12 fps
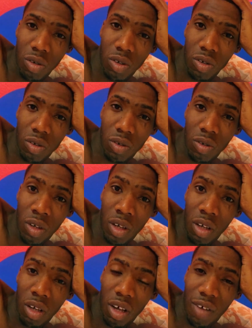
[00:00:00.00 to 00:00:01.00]
So
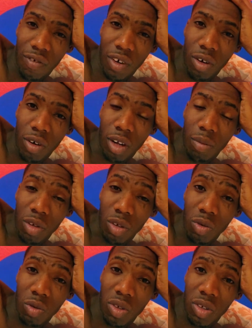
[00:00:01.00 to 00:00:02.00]
I figured let me
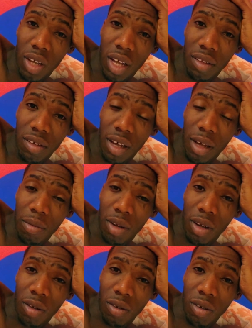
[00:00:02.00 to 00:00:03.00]
use that time
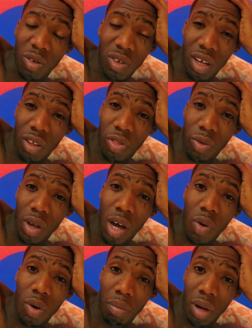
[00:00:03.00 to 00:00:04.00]
now. It was like a 3
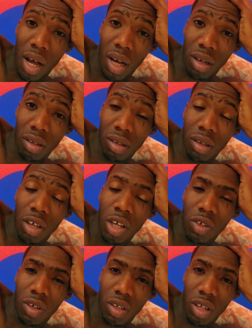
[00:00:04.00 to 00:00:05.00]
hour block.
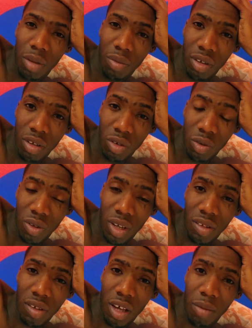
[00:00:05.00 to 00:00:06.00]
So let me use
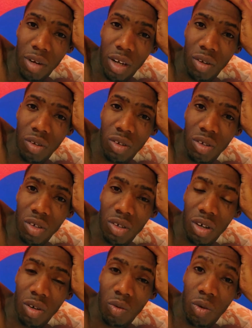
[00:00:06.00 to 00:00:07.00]
that time now to
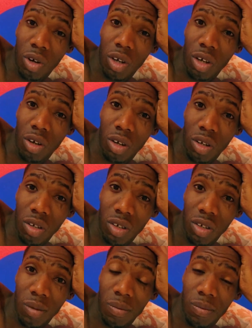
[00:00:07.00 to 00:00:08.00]
start working on
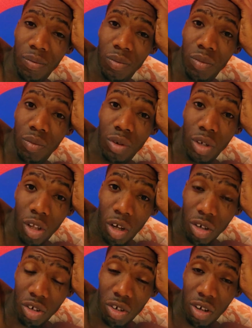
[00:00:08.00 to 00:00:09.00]
some
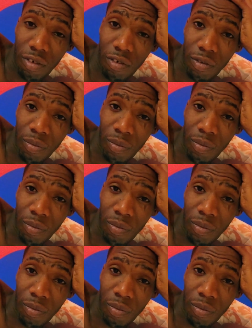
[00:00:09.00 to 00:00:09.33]
pre-launch stuff.